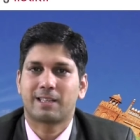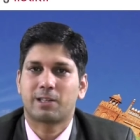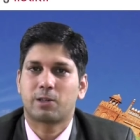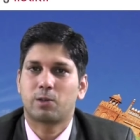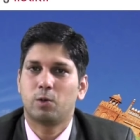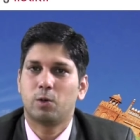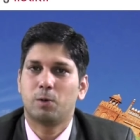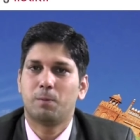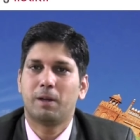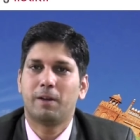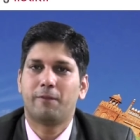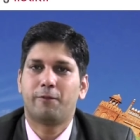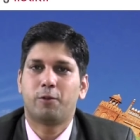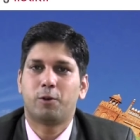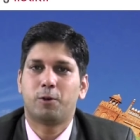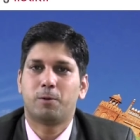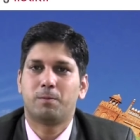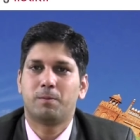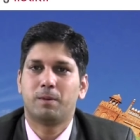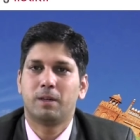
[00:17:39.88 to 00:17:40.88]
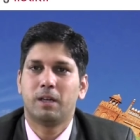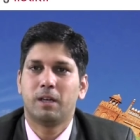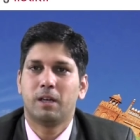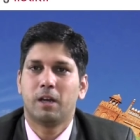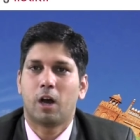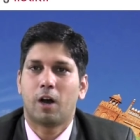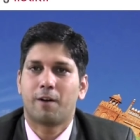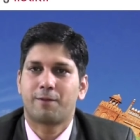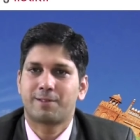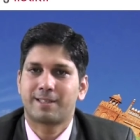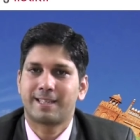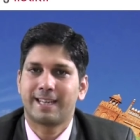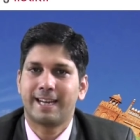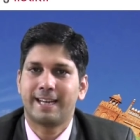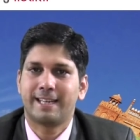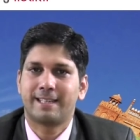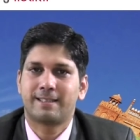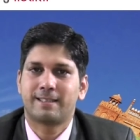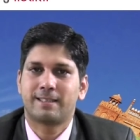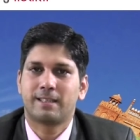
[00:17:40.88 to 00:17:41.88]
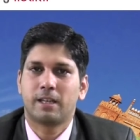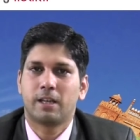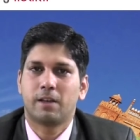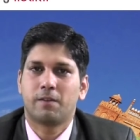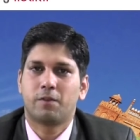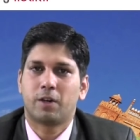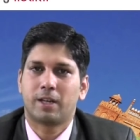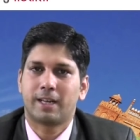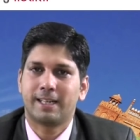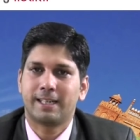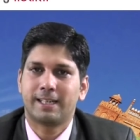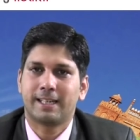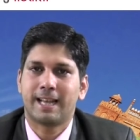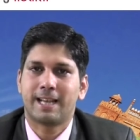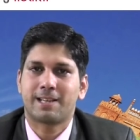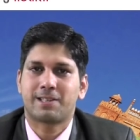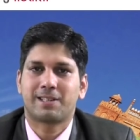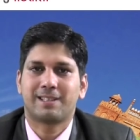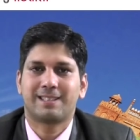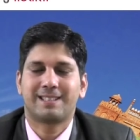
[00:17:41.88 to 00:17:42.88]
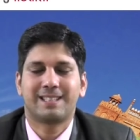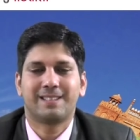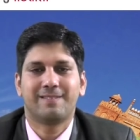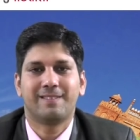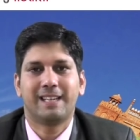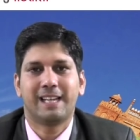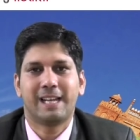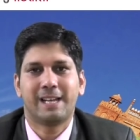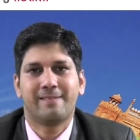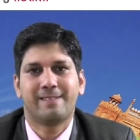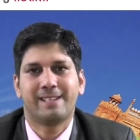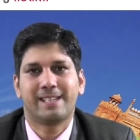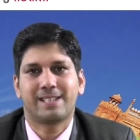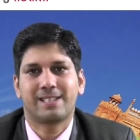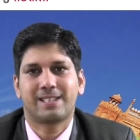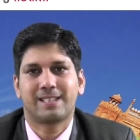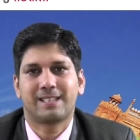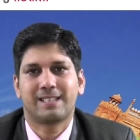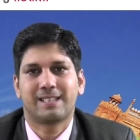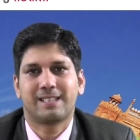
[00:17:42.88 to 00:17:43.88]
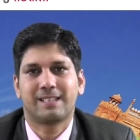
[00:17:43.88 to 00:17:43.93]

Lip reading: the global forum of states for international civil aviation.